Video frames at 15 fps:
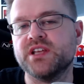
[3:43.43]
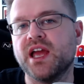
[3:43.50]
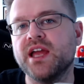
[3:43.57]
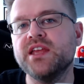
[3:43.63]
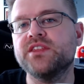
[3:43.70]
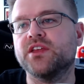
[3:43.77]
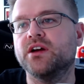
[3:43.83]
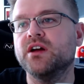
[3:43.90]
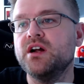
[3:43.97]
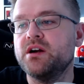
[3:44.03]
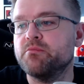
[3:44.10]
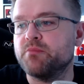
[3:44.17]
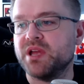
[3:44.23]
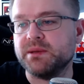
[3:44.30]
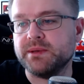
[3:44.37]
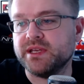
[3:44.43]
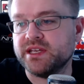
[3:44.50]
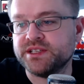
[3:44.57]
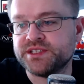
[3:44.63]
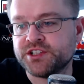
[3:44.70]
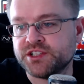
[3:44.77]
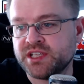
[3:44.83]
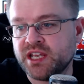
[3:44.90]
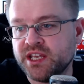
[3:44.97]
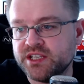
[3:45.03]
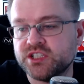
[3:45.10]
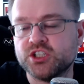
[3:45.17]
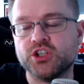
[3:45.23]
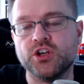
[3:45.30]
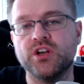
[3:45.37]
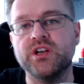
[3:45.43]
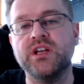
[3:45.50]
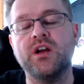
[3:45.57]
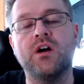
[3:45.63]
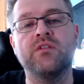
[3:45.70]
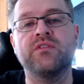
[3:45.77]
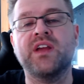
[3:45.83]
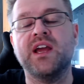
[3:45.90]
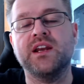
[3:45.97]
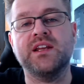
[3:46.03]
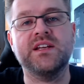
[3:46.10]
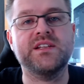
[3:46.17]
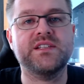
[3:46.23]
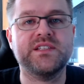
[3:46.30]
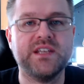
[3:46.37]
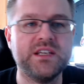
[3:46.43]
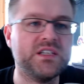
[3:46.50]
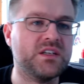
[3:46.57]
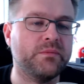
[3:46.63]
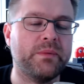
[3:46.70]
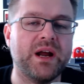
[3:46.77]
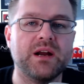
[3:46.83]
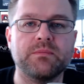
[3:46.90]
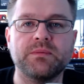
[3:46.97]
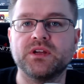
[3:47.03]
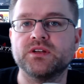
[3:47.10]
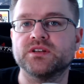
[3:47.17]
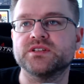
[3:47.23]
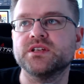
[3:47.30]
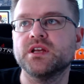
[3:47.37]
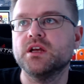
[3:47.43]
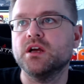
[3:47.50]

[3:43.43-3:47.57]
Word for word: Aether. Maybe it's just his journey of getting his sister back because